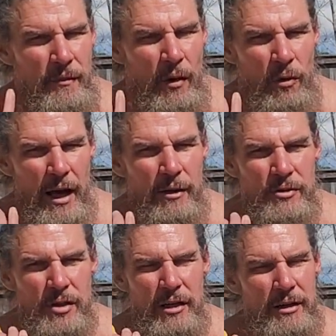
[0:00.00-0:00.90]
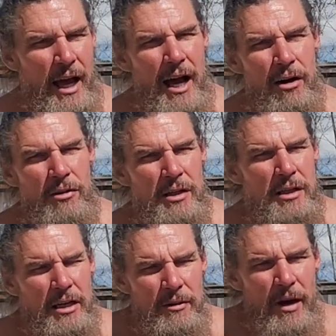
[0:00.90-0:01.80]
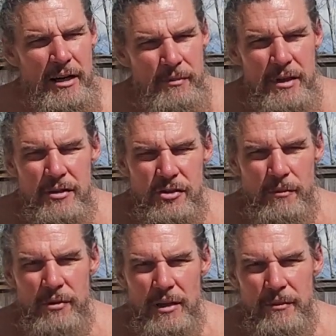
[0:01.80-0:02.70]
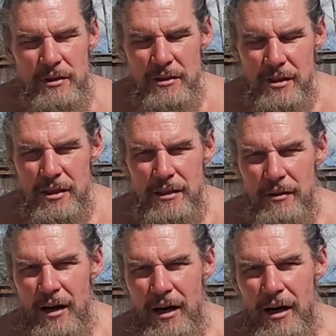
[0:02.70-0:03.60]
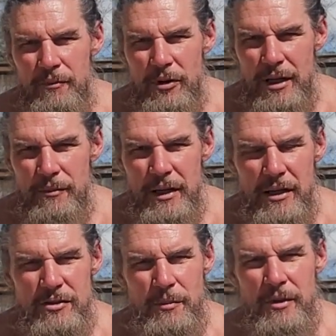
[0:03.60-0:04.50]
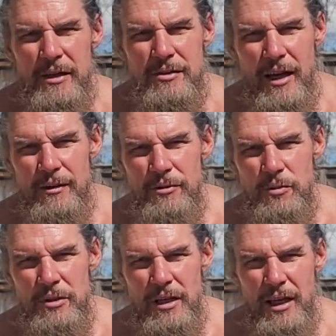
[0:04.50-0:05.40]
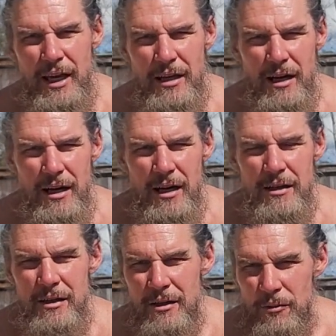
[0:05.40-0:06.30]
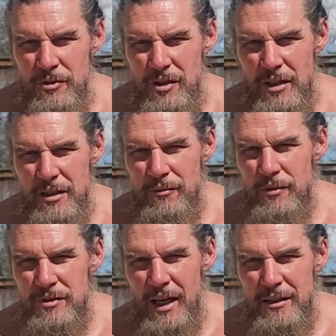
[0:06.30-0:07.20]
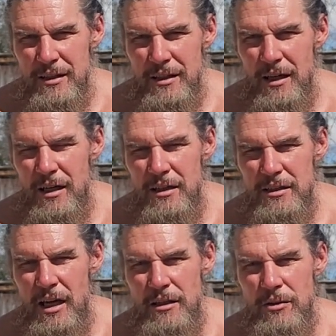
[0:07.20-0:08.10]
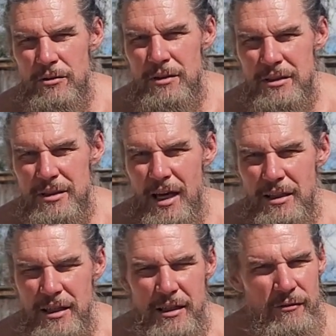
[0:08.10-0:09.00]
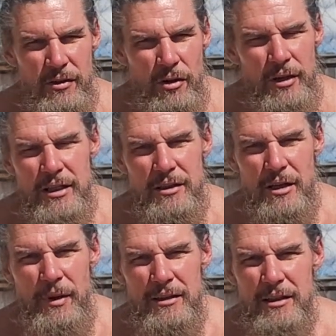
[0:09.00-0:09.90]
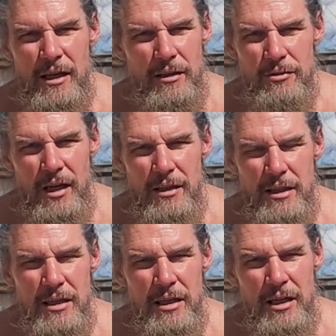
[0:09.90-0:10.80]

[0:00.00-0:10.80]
what I was hearing now, it might have been subliminally put in, because the place I was put at was at the Yellow Deli. And if you know anything about the Yellow Deli,